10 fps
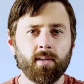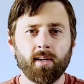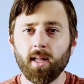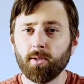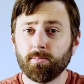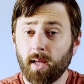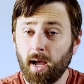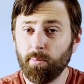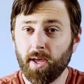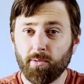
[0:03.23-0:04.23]
Hello,
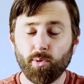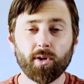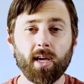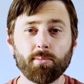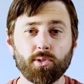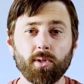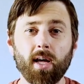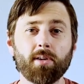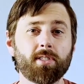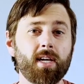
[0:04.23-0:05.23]
I'm Ben of Board Game
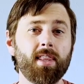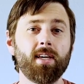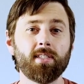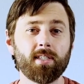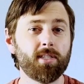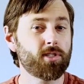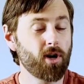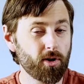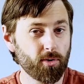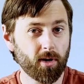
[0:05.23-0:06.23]
Schoolhouse, and this is
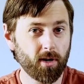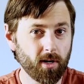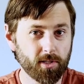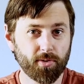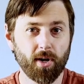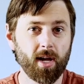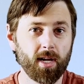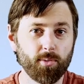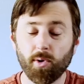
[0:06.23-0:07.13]
Gondor Calls for Aid,